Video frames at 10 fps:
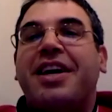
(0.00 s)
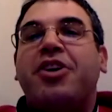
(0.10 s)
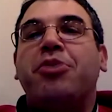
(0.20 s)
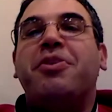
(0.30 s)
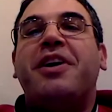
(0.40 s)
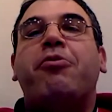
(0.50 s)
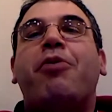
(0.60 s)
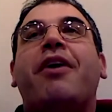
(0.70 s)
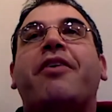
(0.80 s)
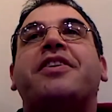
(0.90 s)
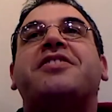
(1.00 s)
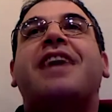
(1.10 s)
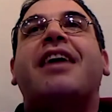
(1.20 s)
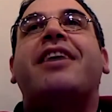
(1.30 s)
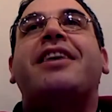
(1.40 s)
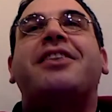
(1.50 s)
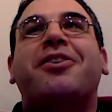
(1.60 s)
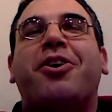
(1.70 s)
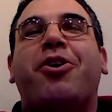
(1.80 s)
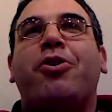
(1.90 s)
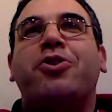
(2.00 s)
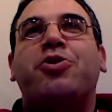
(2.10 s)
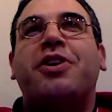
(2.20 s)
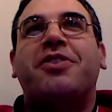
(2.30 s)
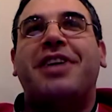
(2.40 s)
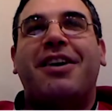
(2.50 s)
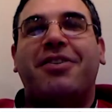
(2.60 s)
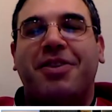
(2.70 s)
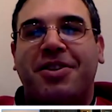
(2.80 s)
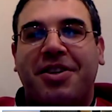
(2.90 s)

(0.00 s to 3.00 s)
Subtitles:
they accumulate wealth. It's not like the whole trickle down